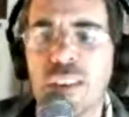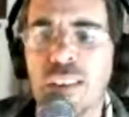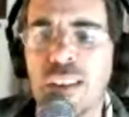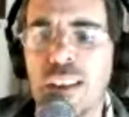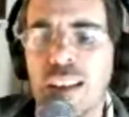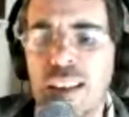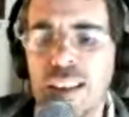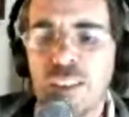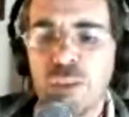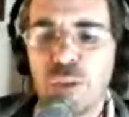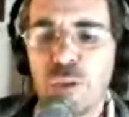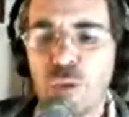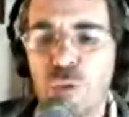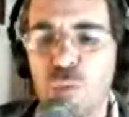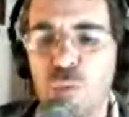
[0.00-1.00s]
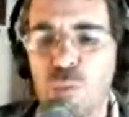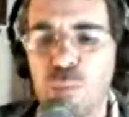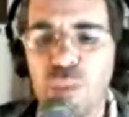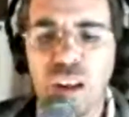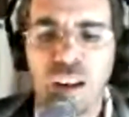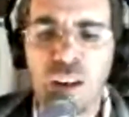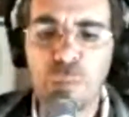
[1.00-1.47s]

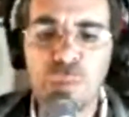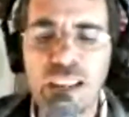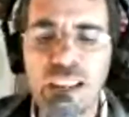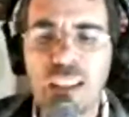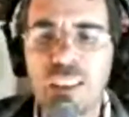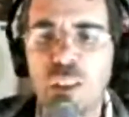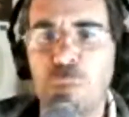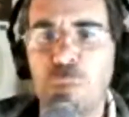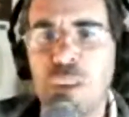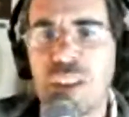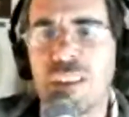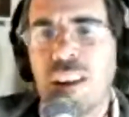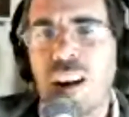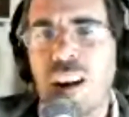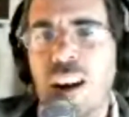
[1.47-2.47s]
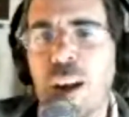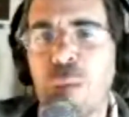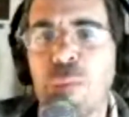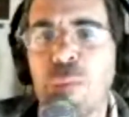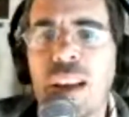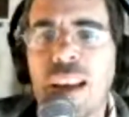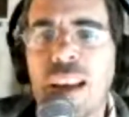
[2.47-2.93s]
take a little bit of time
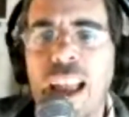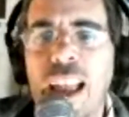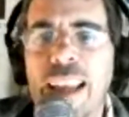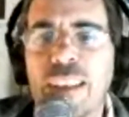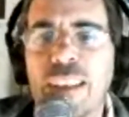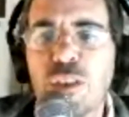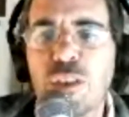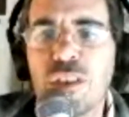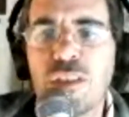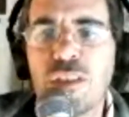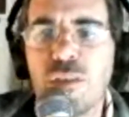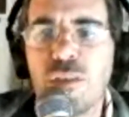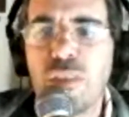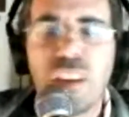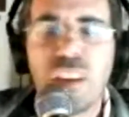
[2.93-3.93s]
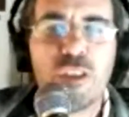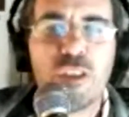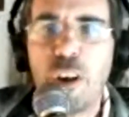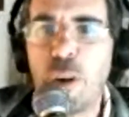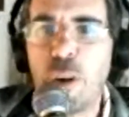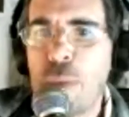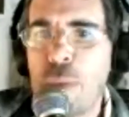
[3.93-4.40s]
and just share a
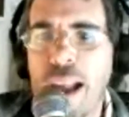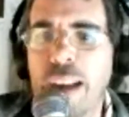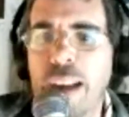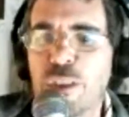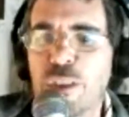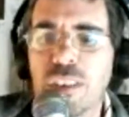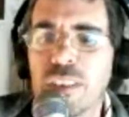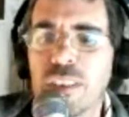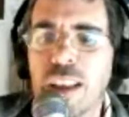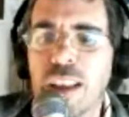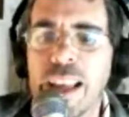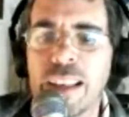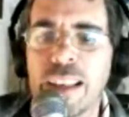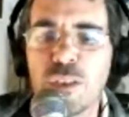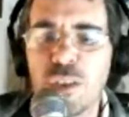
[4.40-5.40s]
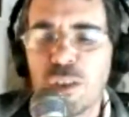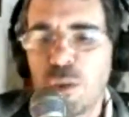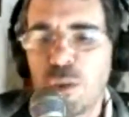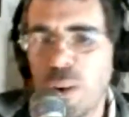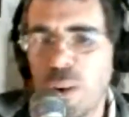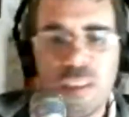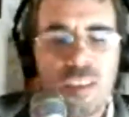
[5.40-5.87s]
passion and just sort of
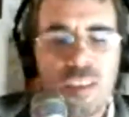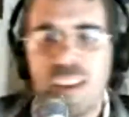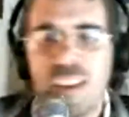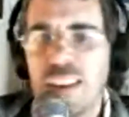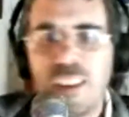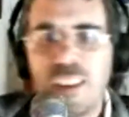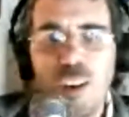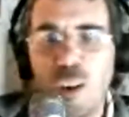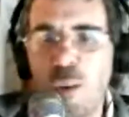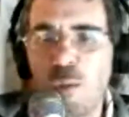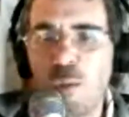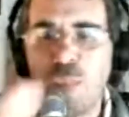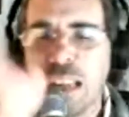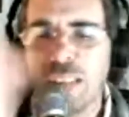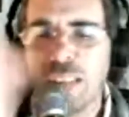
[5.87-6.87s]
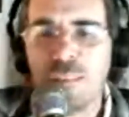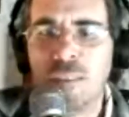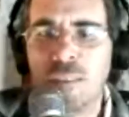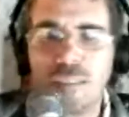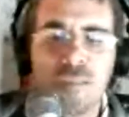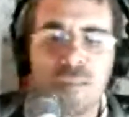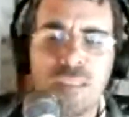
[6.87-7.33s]
go
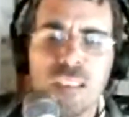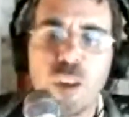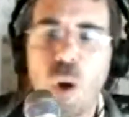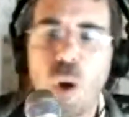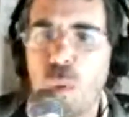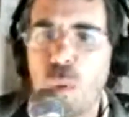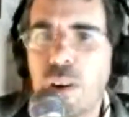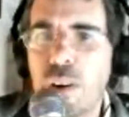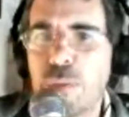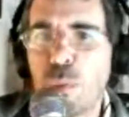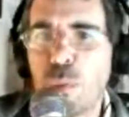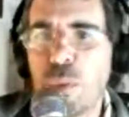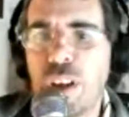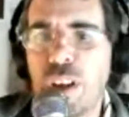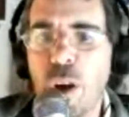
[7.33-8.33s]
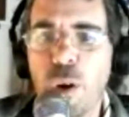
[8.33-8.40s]
wherever we go.